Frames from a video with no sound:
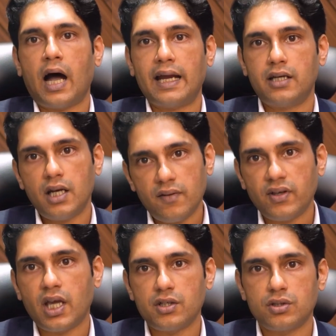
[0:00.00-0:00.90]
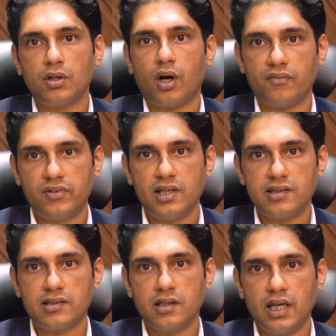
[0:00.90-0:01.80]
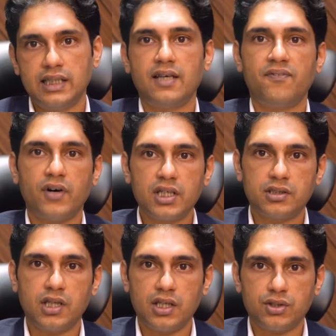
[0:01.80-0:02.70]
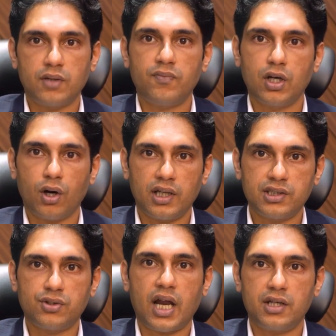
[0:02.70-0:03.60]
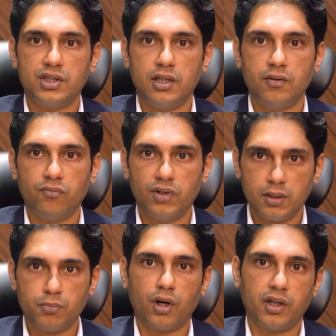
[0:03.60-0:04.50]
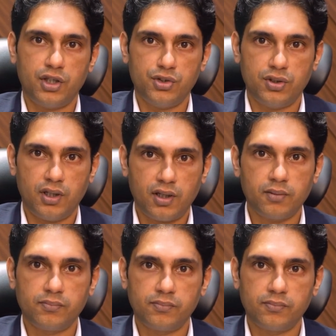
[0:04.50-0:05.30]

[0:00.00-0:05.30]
Identification of this is the first stage that we call as strategy within product engineering.